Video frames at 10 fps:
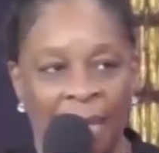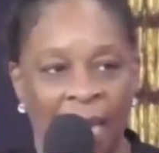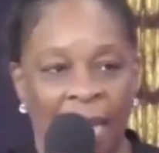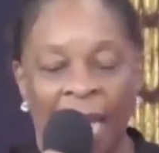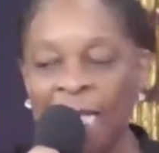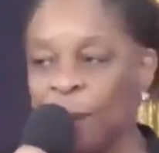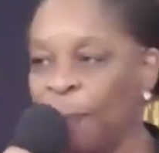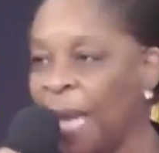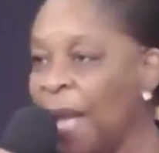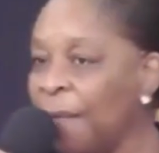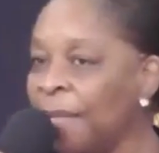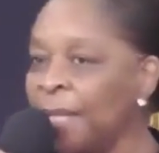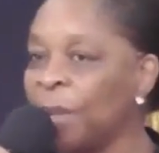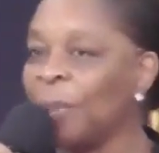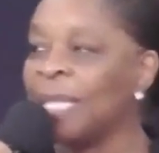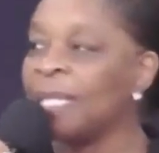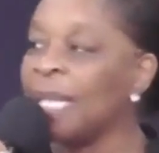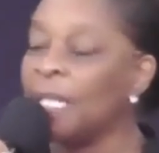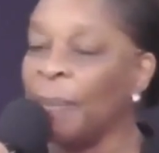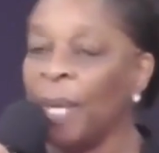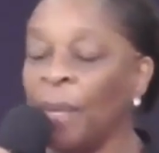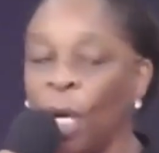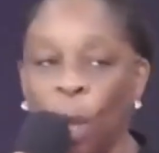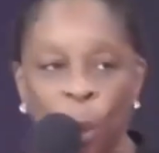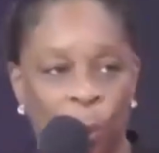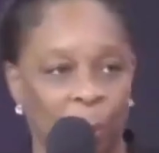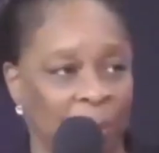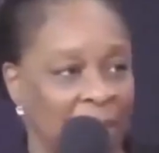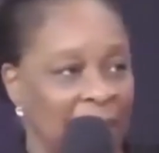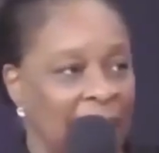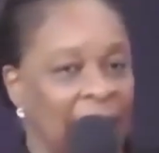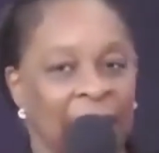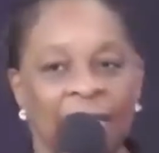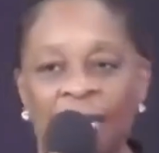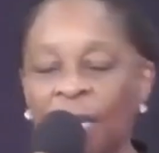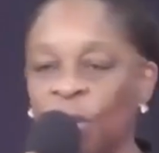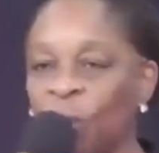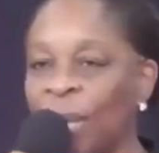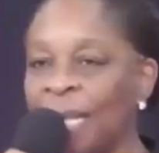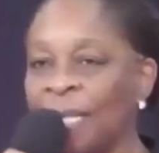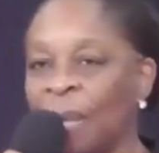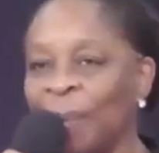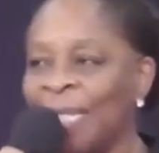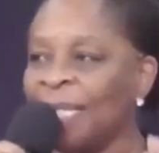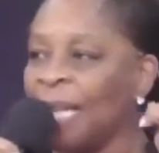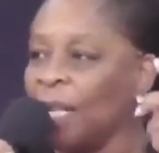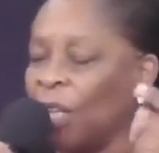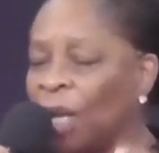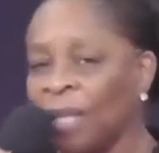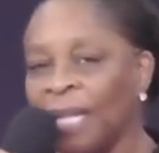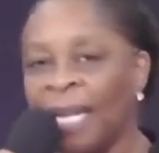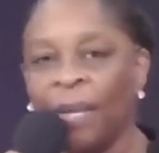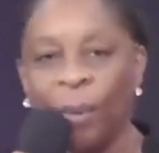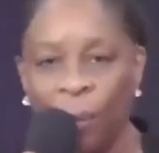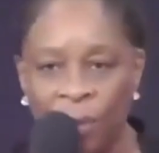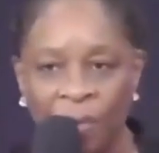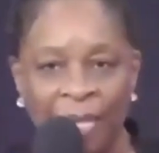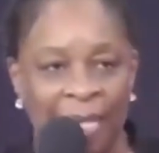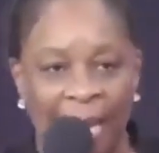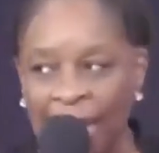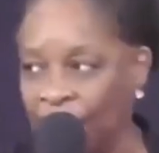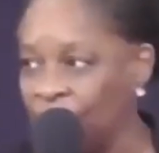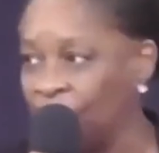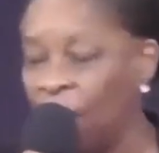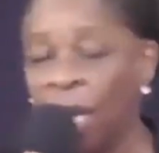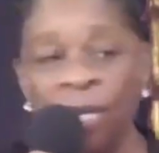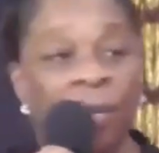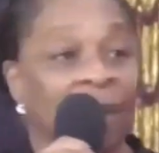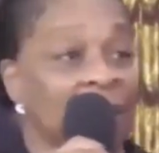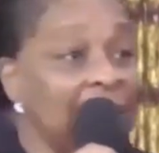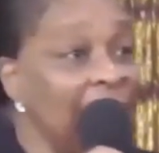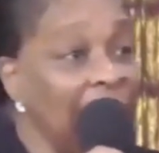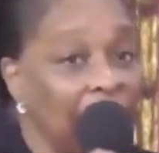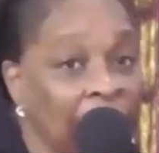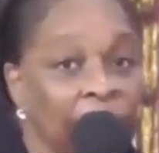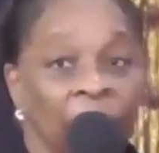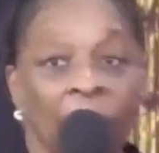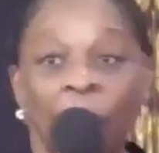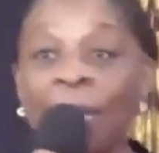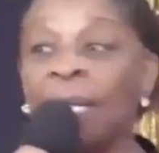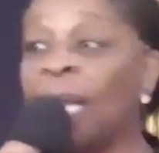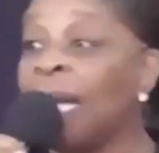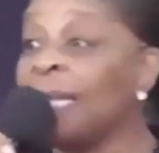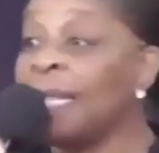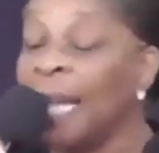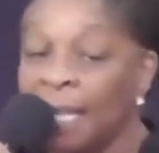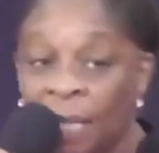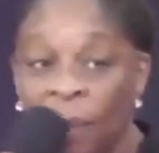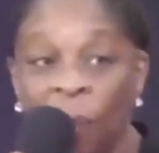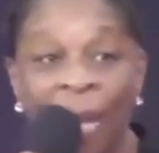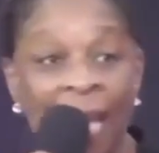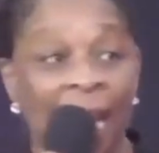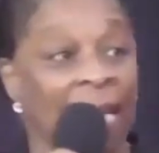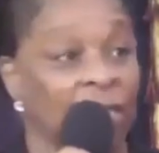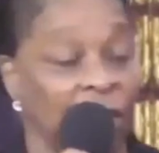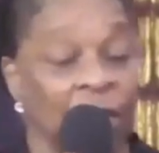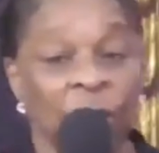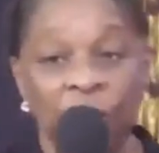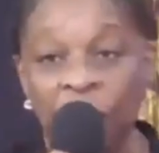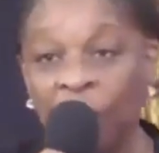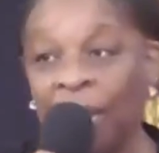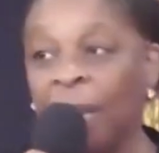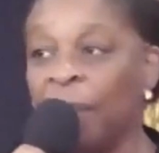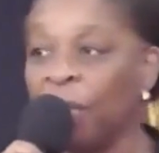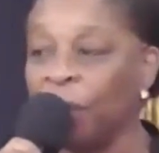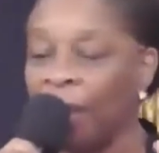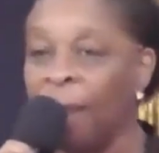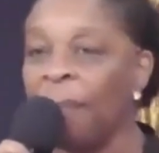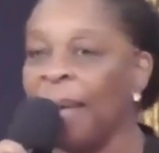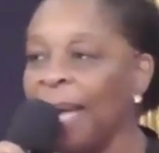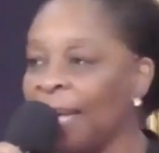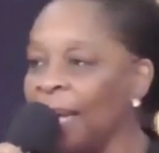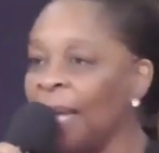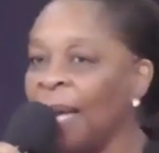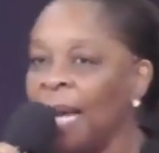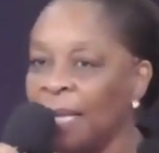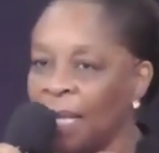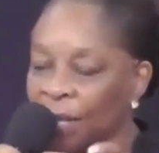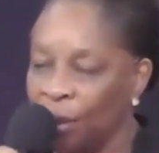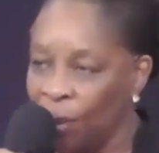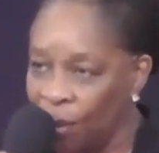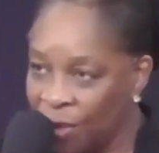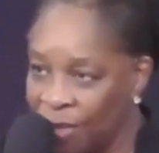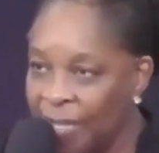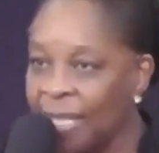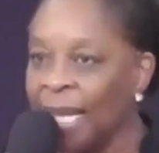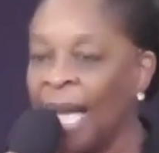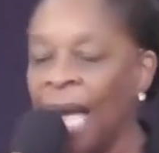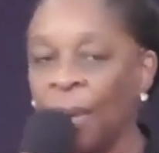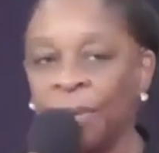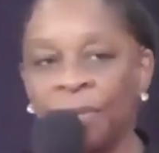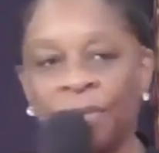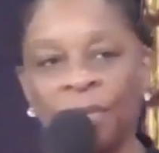As parents, we set up our homes in such ways that we set godly order in the house. You can tell when daddy's away and children play, but you come back and there's order in the house.